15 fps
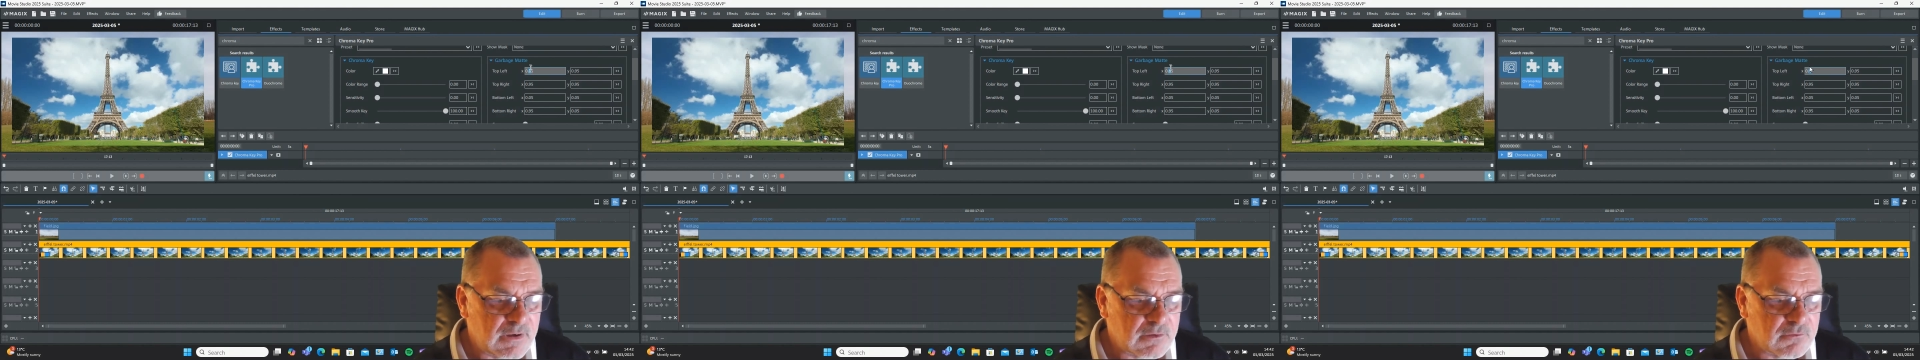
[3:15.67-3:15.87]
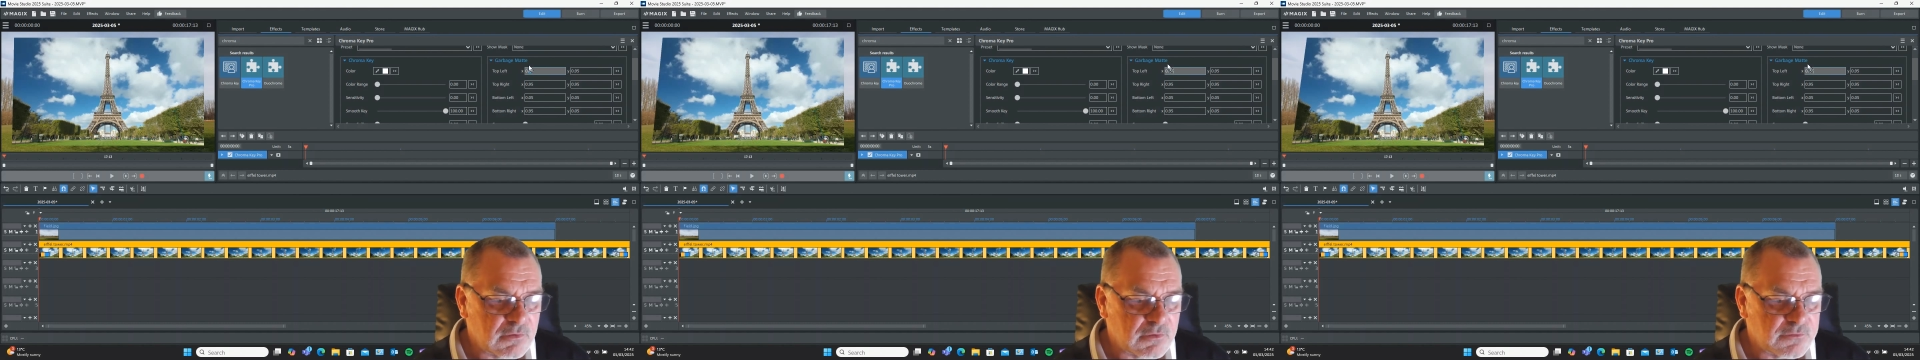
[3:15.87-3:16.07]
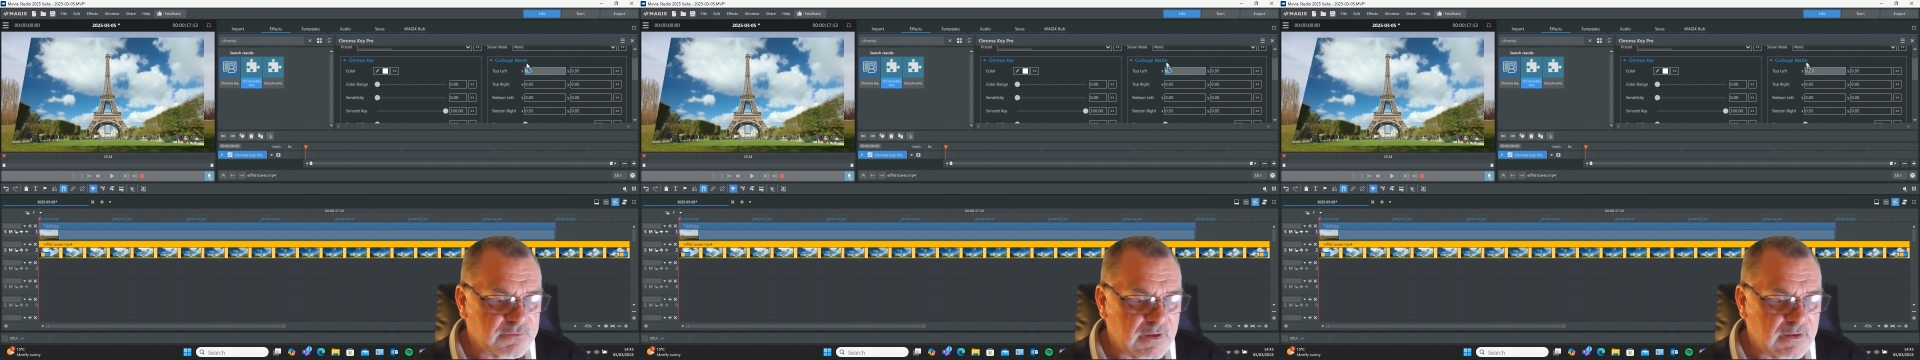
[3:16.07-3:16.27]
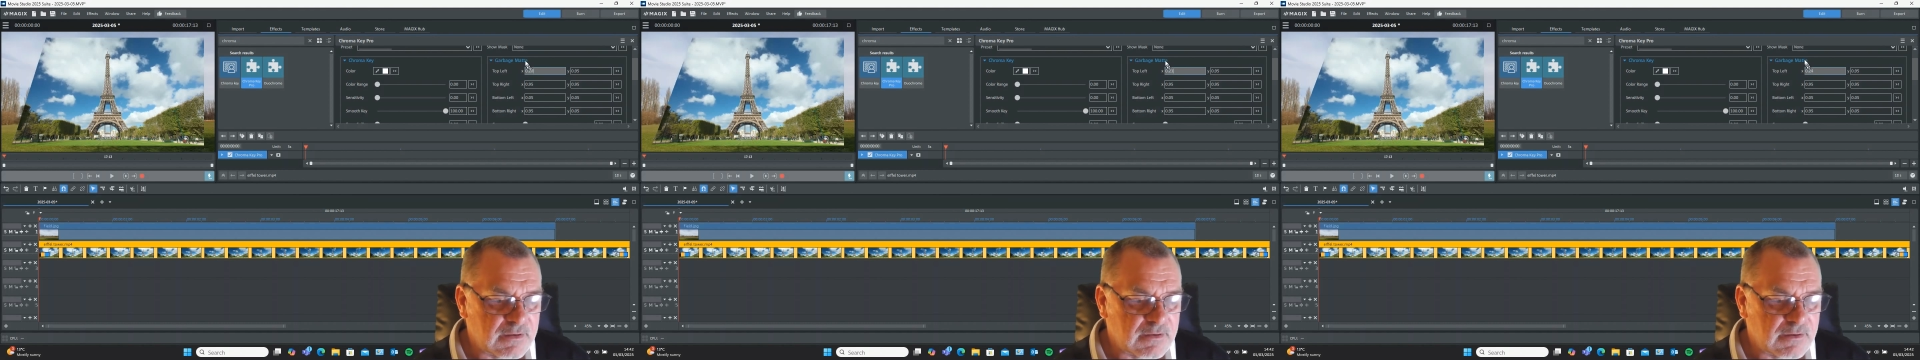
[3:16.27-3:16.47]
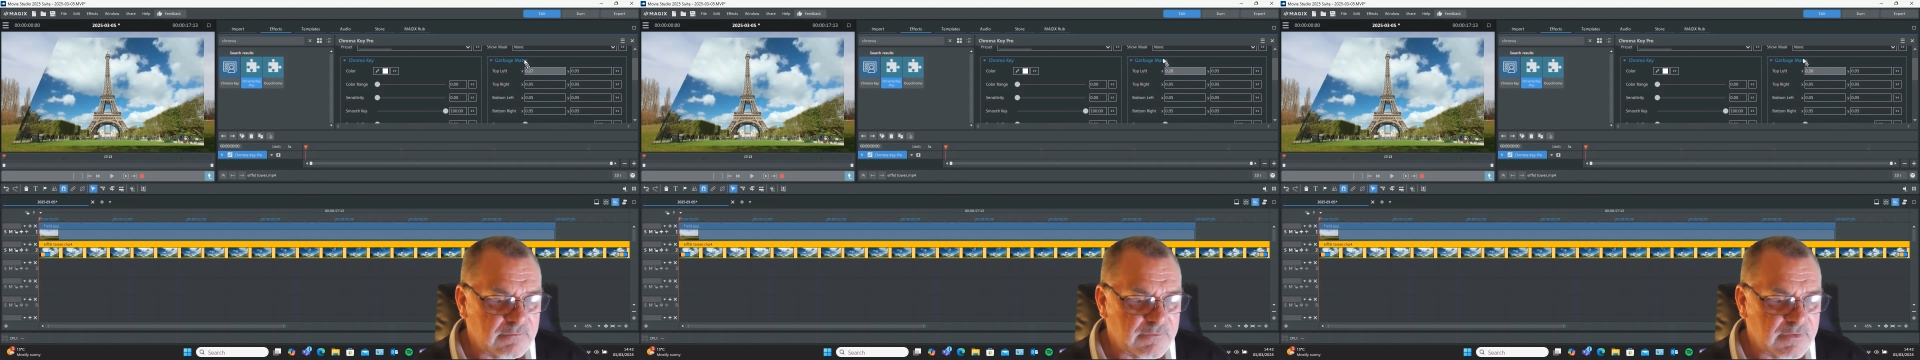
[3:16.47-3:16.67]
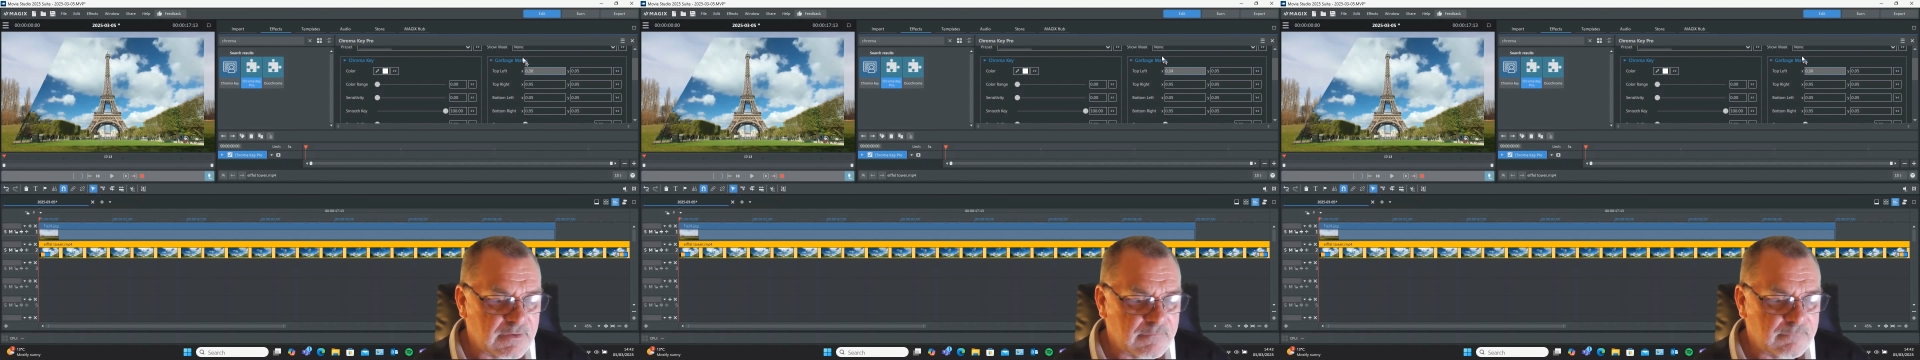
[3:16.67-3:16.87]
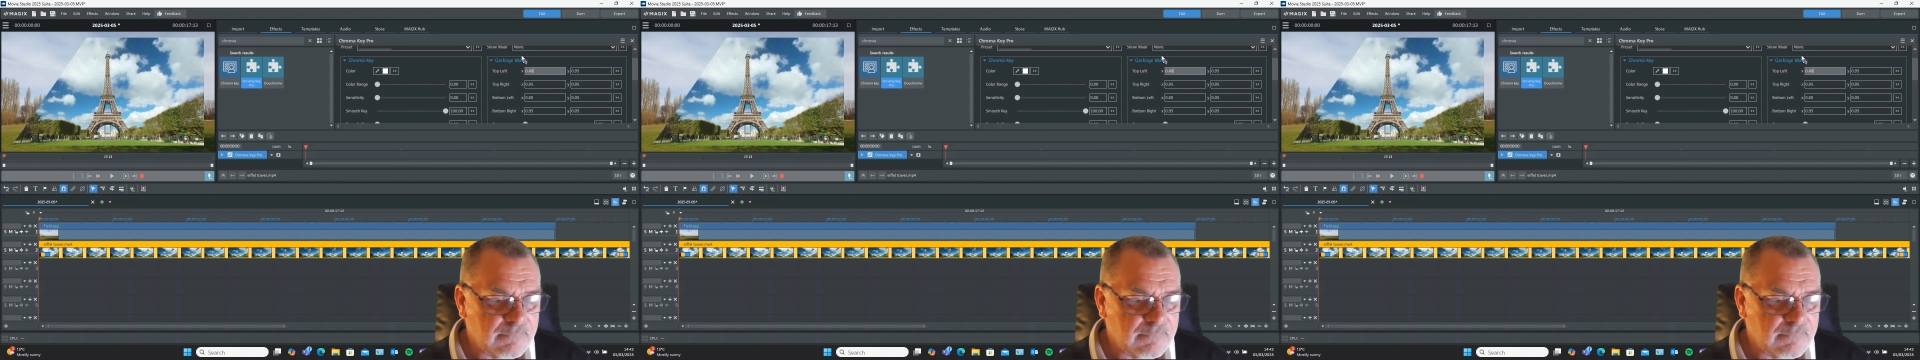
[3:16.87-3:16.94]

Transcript: across there like that,